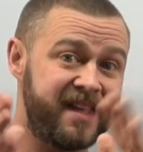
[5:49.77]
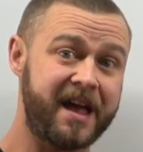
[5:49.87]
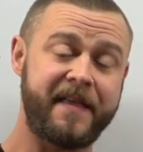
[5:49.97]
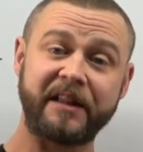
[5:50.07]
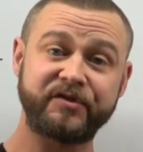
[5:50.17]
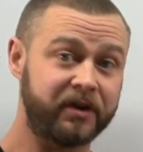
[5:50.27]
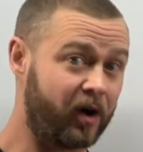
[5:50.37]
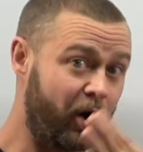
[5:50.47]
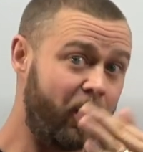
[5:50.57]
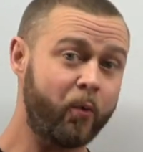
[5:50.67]
and that's
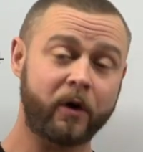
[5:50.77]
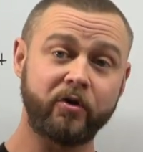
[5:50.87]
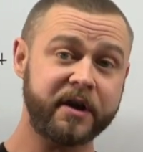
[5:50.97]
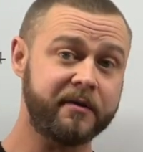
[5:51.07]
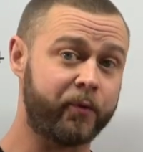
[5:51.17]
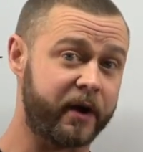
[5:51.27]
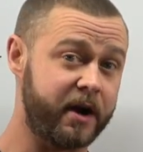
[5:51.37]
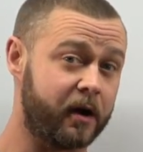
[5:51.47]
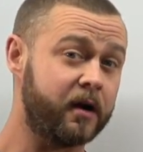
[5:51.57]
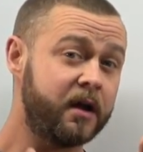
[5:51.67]
all we're looking for
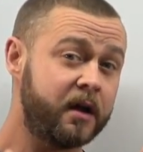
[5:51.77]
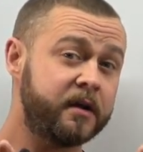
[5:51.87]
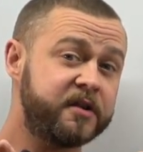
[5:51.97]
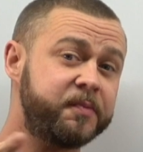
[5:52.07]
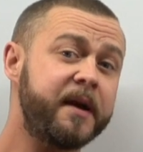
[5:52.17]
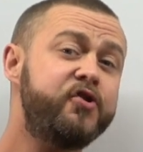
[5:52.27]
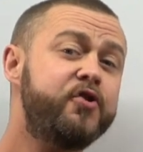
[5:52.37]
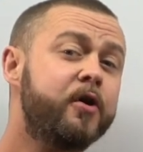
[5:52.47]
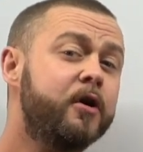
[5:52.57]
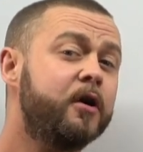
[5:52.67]
here. Just make
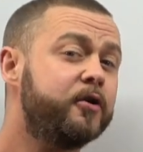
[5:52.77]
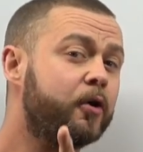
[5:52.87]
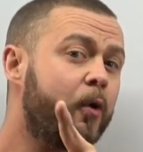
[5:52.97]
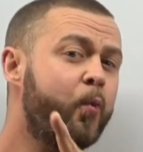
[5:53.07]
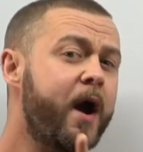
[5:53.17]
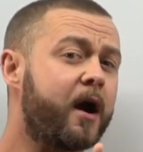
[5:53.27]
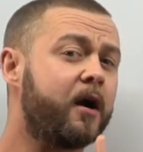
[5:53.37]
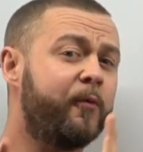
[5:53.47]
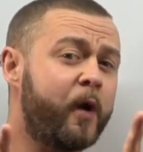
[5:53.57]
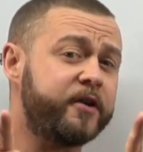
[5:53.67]
sure you're
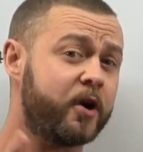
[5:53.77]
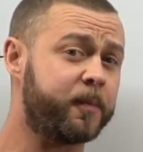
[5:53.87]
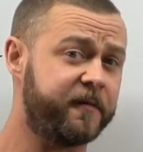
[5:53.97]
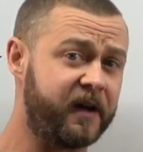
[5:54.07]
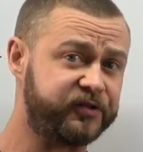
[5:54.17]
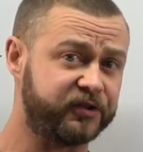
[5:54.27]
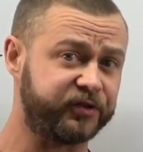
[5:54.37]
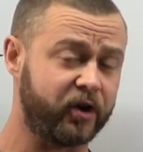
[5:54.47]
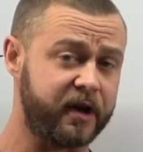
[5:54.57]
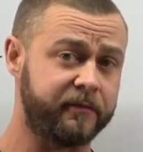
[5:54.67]
aware of what your professor is
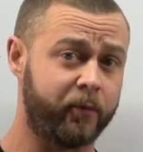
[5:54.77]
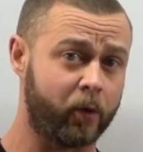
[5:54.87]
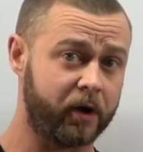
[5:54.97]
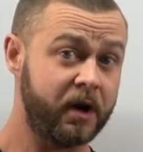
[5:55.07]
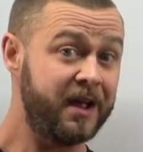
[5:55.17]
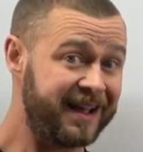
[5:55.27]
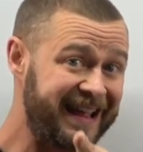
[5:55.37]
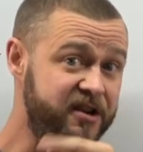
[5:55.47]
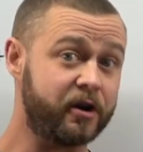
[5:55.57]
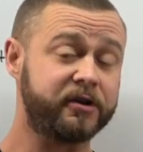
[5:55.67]
looking for
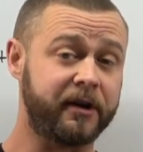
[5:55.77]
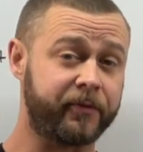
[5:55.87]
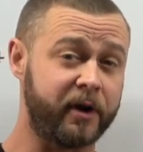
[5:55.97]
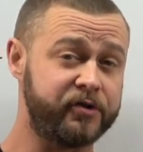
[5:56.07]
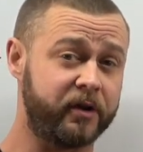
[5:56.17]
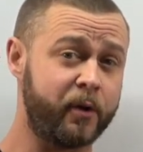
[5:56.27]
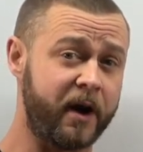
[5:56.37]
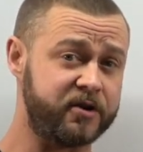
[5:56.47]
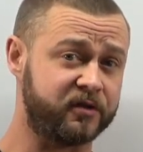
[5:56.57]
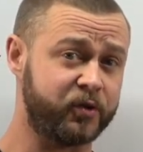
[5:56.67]
in your differential
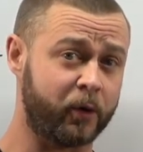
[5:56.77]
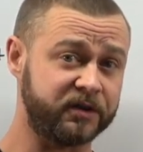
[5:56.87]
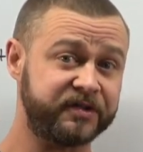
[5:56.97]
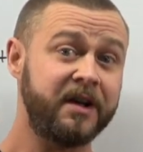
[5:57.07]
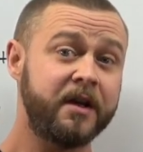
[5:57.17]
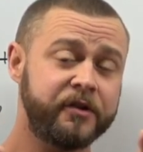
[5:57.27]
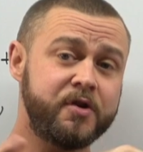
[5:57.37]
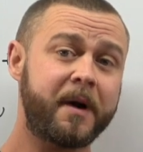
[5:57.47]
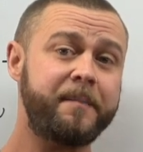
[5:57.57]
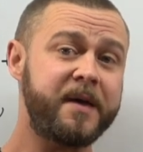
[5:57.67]
equations course.
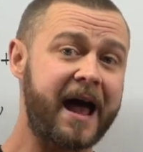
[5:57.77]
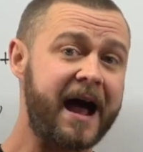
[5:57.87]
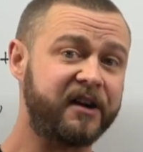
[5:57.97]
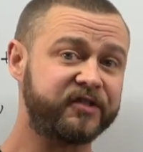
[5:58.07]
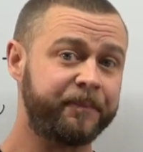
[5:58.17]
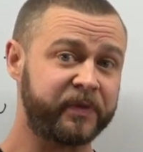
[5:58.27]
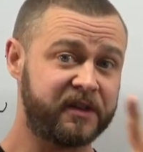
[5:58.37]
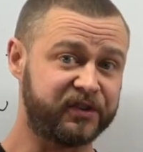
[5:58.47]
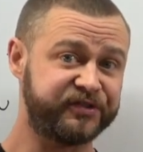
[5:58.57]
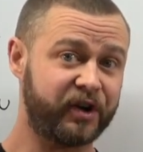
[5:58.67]
You might be asked
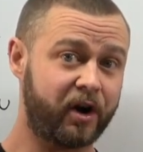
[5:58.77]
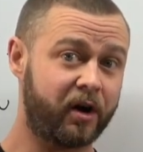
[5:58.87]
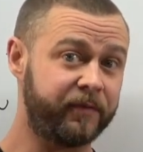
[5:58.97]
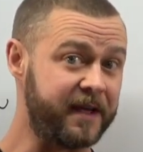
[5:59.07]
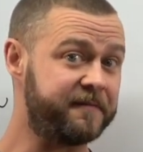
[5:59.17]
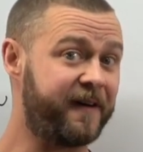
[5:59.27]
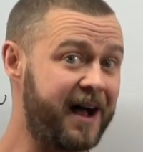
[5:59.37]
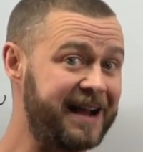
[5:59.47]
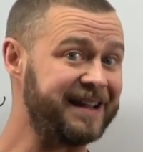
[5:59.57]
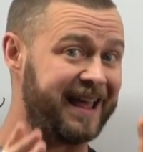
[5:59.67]
to solve and
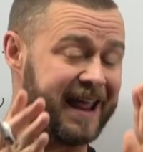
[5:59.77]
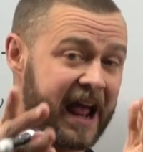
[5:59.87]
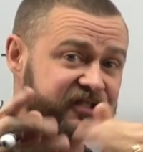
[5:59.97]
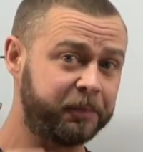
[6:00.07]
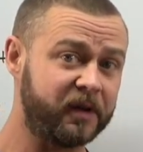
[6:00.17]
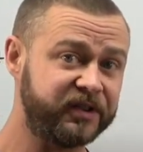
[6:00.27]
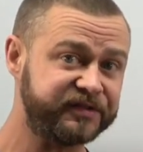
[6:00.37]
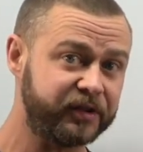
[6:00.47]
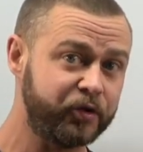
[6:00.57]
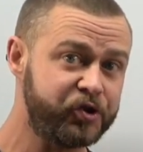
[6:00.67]
find an explicit
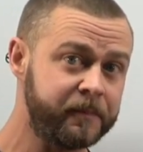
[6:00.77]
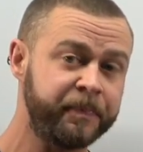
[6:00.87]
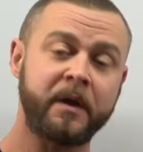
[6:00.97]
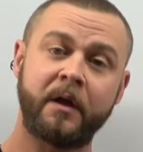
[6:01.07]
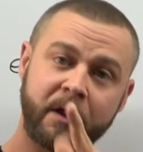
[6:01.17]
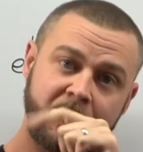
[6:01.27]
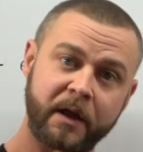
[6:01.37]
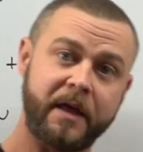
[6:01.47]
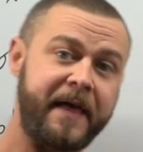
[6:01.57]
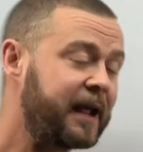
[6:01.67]
solution.
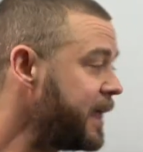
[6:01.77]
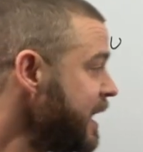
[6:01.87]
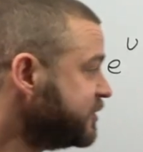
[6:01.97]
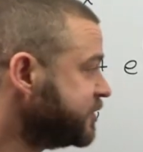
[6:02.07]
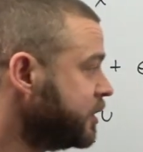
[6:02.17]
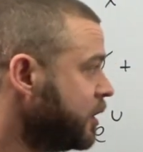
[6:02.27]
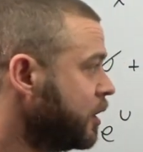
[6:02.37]
In that case,